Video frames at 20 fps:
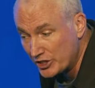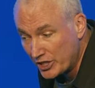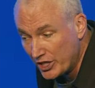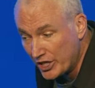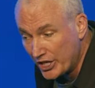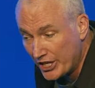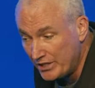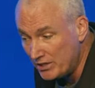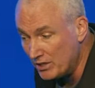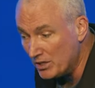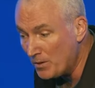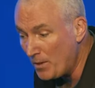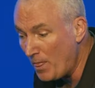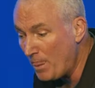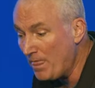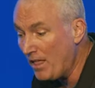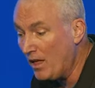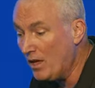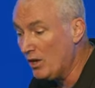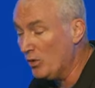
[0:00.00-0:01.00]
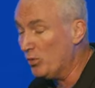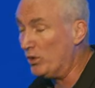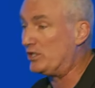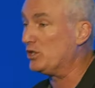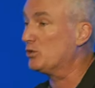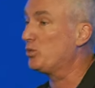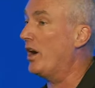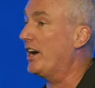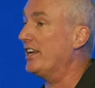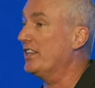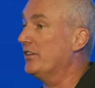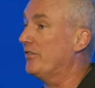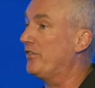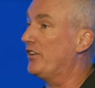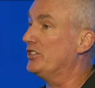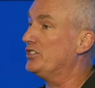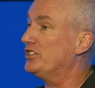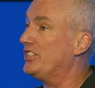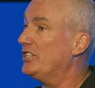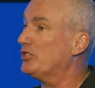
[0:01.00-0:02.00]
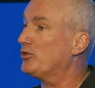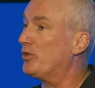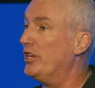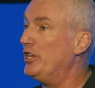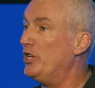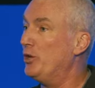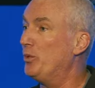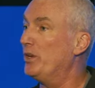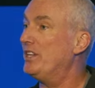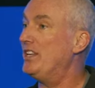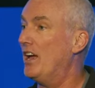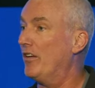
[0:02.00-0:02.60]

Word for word: you could, which is why in the first century you would